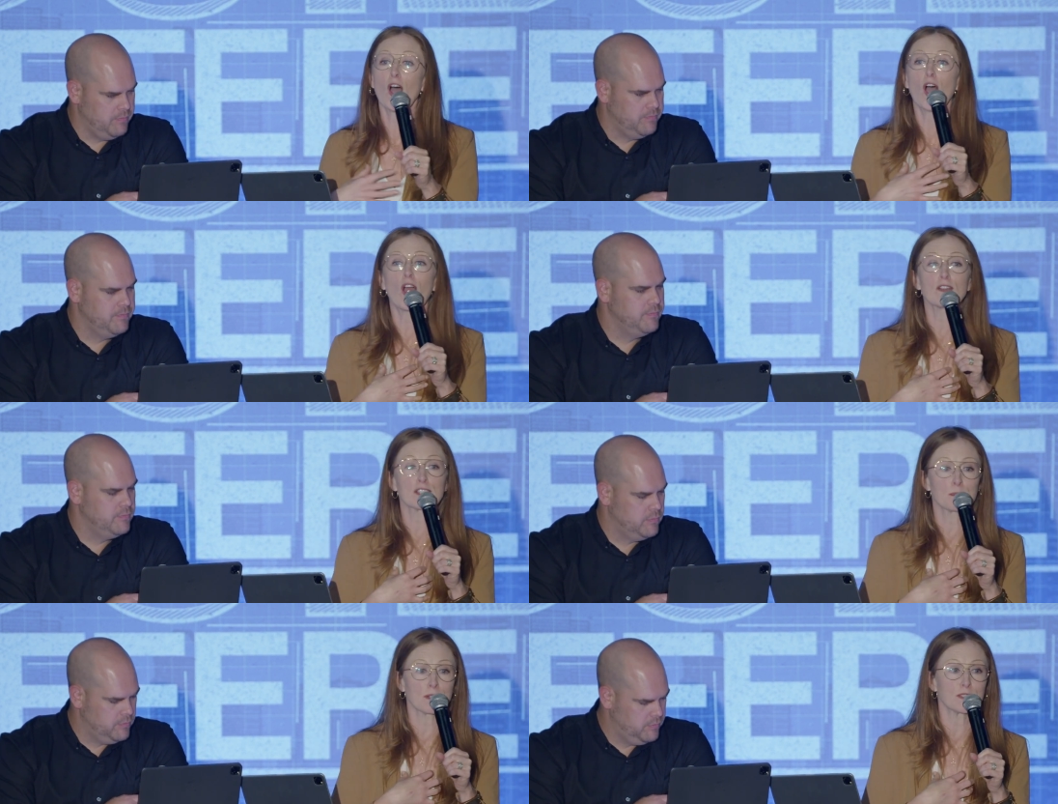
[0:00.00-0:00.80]
Speaker 1: Our
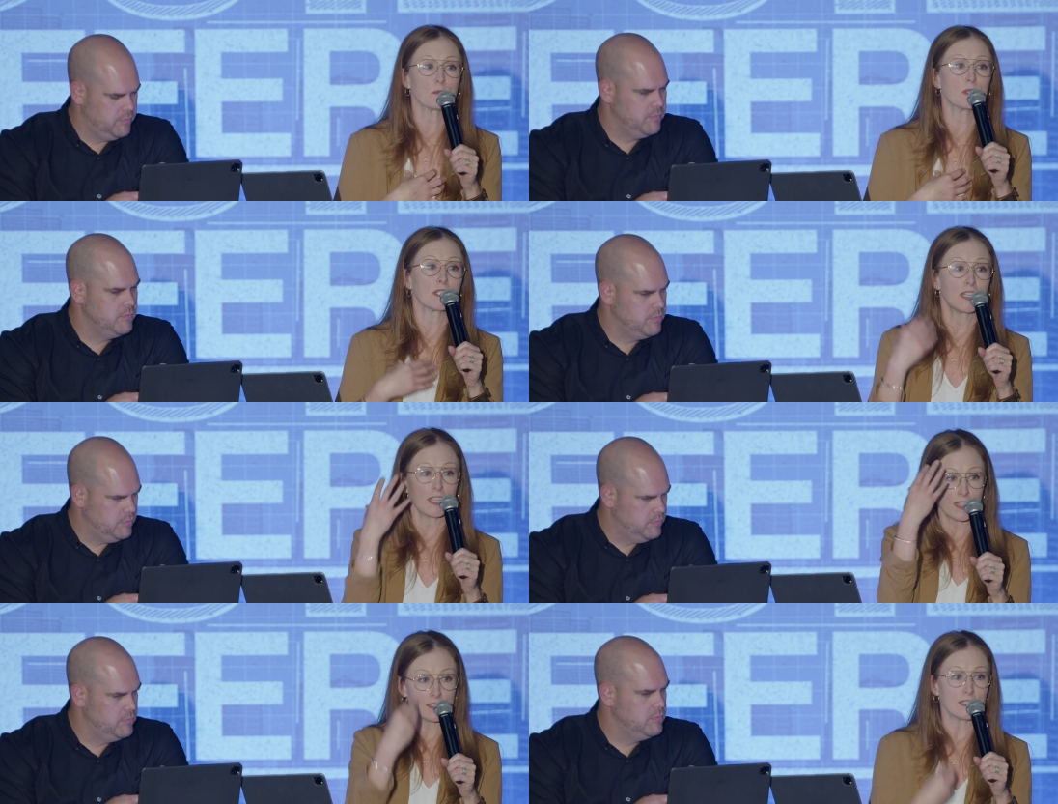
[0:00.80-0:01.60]
responsibility
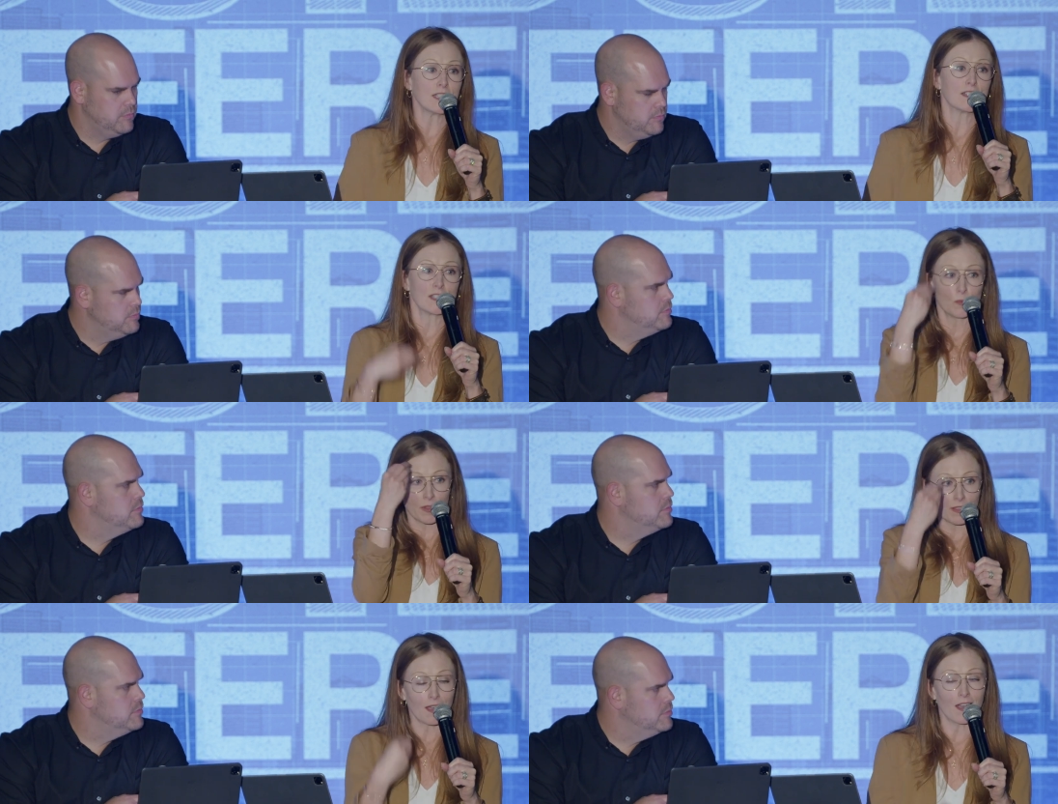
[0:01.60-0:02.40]
is dealing
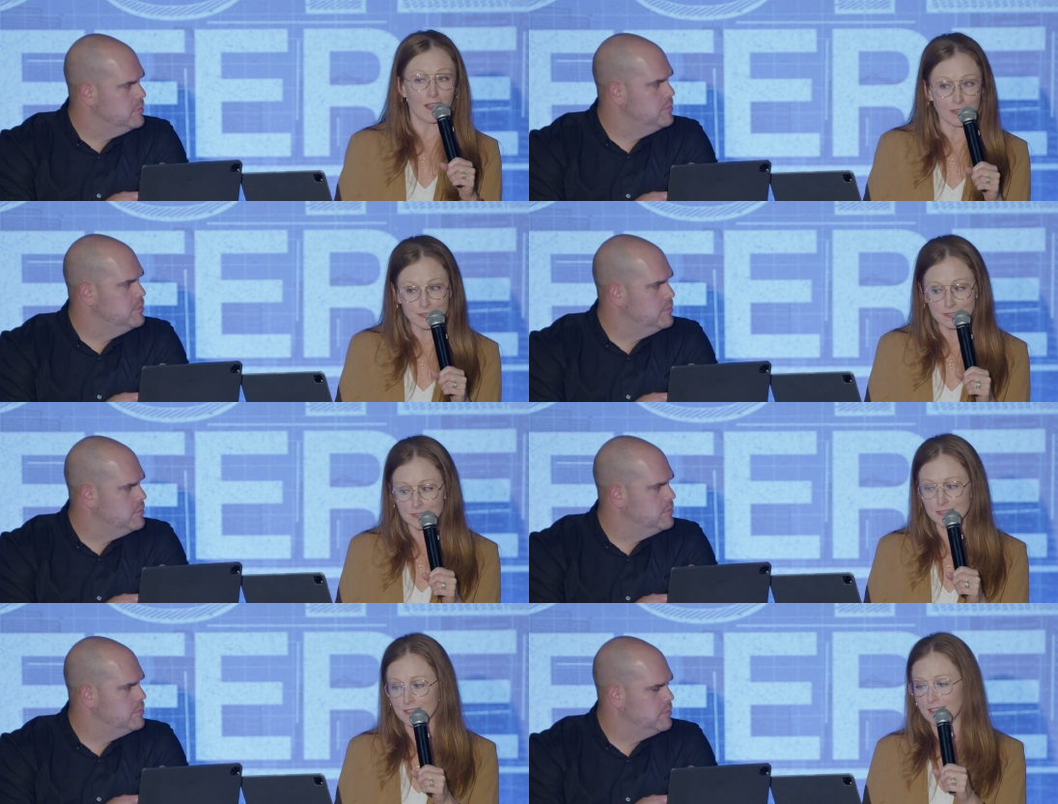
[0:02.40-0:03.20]
with us.